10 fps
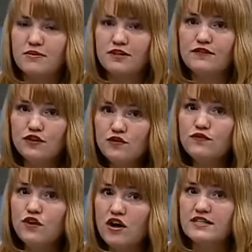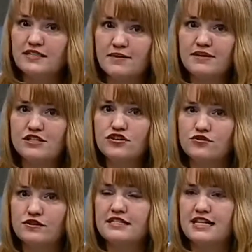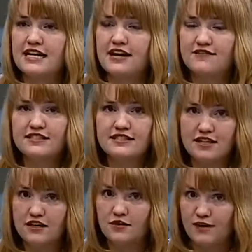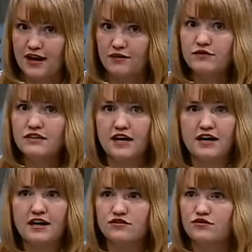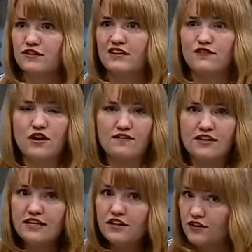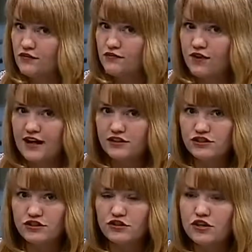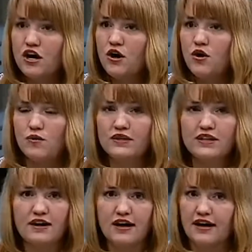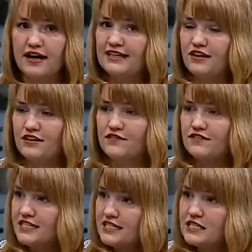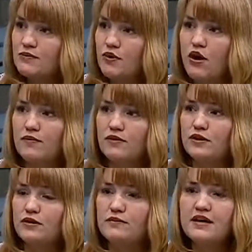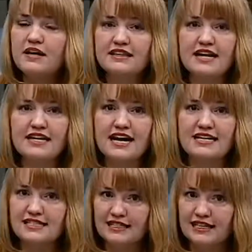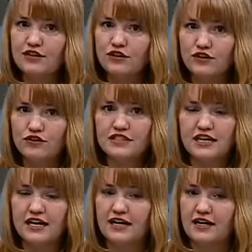But if you've got some injuries that have stuck around, certainly if you have any kind of fracture or any kind of disc problem that has lingered